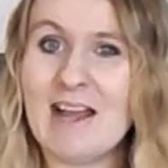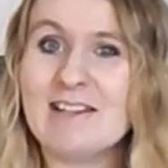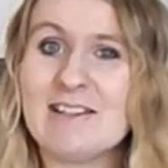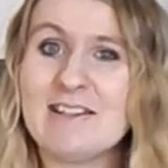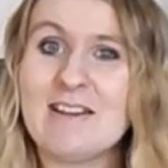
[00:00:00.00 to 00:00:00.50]
I
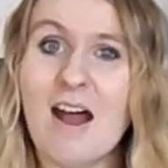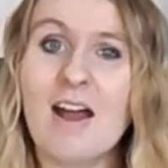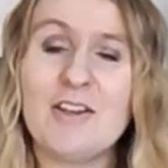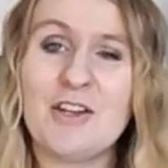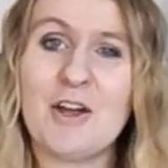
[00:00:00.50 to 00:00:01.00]
did
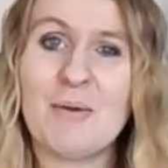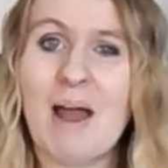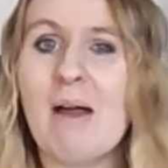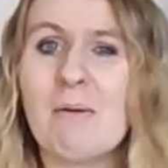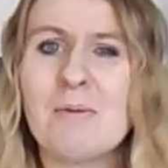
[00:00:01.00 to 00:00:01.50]
not know
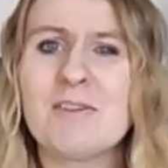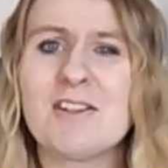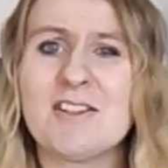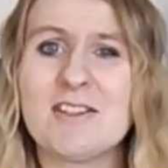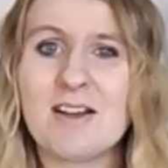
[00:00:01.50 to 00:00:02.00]
how I was
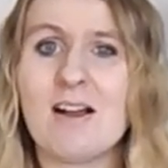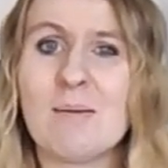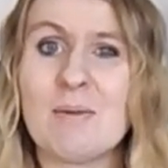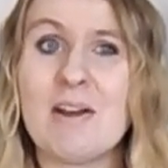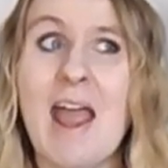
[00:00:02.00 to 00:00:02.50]
going to stock
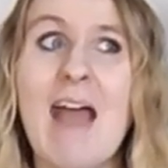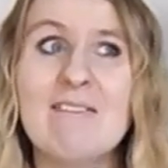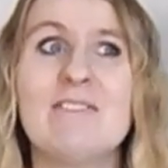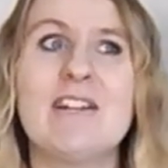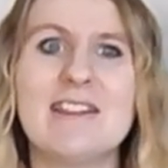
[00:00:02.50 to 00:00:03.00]
up on
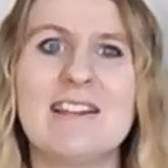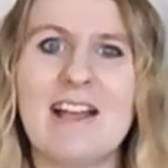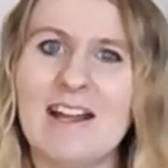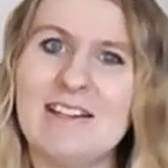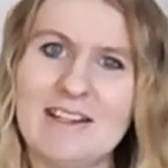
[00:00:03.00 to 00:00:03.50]
everything
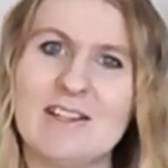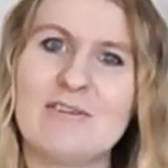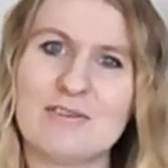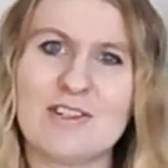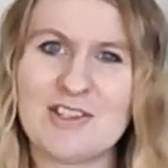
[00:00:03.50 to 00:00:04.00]
I needed
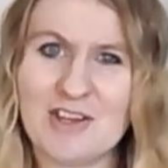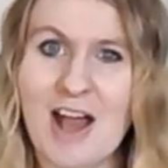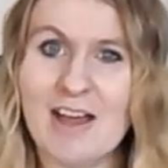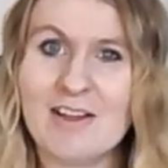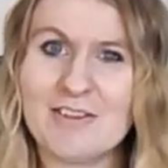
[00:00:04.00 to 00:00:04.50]
for a
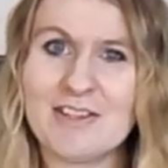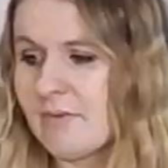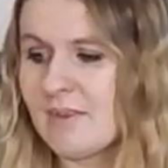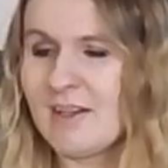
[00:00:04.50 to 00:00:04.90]
child.